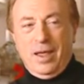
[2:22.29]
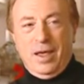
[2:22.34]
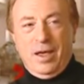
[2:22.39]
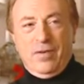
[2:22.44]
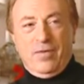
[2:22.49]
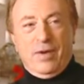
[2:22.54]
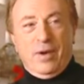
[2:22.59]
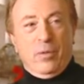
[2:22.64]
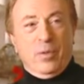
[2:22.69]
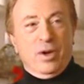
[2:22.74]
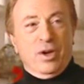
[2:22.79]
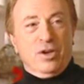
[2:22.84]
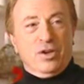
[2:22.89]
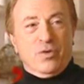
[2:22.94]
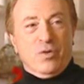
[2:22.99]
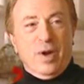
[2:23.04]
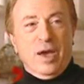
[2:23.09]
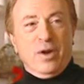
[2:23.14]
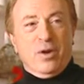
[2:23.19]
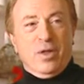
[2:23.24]
And if I wanted
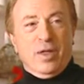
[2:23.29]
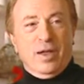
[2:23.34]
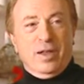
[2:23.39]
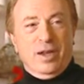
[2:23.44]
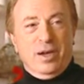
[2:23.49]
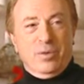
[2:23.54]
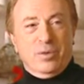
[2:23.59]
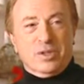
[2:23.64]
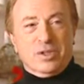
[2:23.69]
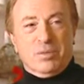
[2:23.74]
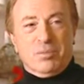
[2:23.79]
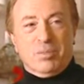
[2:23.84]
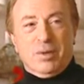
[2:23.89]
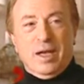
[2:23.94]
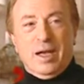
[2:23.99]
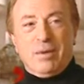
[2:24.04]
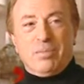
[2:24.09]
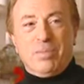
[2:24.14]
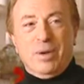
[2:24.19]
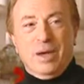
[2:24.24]
to write, all I needed was some
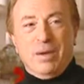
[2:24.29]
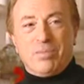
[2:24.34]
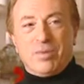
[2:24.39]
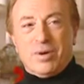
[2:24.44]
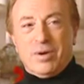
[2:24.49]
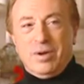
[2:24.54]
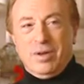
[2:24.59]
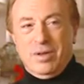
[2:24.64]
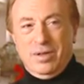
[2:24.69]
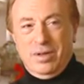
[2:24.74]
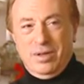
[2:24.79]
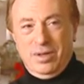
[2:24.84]
blank paper.